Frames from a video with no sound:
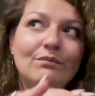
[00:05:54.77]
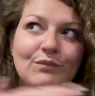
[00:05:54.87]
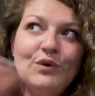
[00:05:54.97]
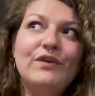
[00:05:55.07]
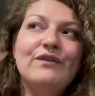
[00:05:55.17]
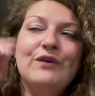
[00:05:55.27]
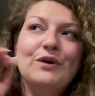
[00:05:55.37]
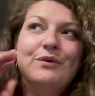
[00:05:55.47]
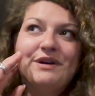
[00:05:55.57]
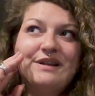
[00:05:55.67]
moving
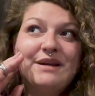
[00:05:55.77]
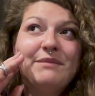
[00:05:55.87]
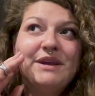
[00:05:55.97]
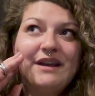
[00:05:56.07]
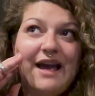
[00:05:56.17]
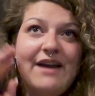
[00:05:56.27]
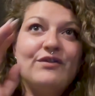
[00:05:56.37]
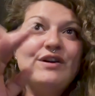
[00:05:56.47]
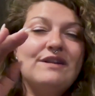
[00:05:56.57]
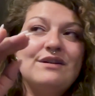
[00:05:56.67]
forward, sent me
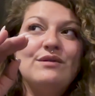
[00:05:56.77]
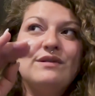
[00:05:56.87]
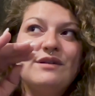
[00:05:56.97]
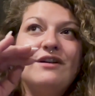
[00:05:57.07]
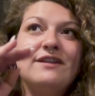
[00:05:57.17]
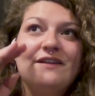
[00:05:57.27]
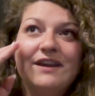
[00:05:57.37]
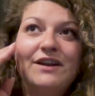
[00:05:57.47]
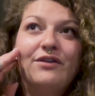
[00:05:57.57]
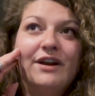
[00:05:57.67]
every single song that
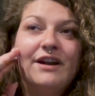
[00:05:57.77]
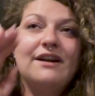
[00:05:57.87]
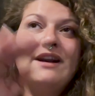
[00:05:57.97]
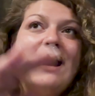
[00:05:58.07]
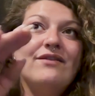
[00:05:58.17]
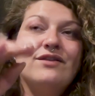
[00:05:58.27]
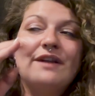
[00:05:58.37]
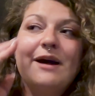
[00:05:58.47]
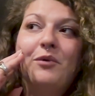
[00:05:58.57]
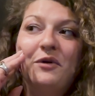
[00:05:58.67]
they created after
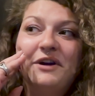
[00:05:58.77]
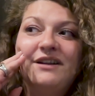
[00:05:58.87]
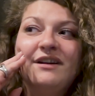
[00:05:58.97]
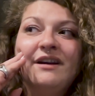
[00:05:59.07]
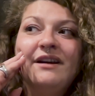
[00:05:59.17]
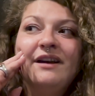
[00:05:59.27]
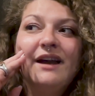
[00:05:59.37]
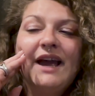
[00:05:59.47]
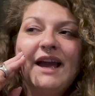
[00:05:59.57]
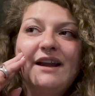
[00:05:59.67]
that point.
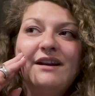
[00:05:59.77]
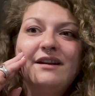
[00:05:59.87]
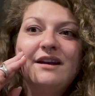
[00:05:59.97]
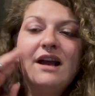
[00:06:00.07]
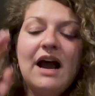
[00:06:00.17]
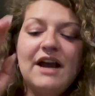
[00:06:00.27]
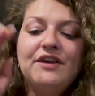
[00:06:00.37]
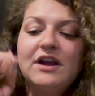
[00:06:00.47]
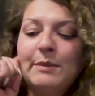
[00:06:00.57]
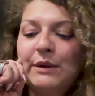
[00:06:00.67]
And I
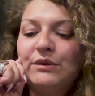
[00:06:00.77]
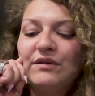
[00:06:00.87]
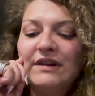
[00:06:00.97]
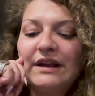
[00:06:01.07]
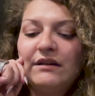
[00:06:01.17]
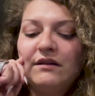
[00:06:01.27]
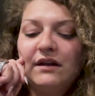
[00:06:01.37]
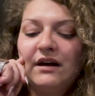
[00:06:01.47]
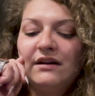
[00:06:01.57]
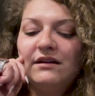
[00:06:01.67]
think about those kids a
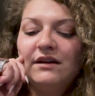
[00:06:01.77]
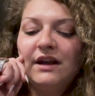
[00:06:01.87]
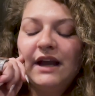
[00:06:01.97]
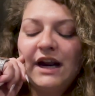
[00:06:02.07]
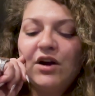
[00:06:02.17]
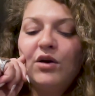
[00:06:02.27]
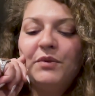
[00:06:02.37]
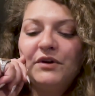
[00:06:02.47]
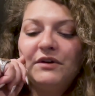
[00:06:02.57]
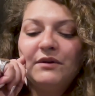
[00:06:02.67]
lot. And I hope
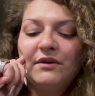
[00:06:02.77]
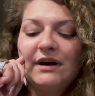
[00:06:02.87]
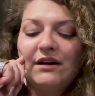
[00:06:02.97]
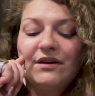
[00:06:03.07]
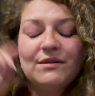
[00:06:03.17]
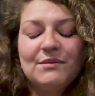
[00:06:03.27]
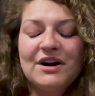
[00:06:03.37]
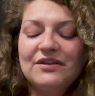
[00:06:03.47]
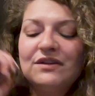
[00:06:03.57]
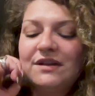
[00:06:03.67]
they're doing well, because I'm
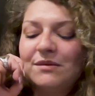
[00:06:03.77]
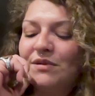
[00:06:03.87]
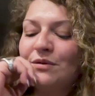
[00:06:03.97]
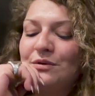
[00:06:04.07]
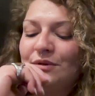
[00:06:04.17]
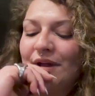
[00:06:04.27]
not at the same school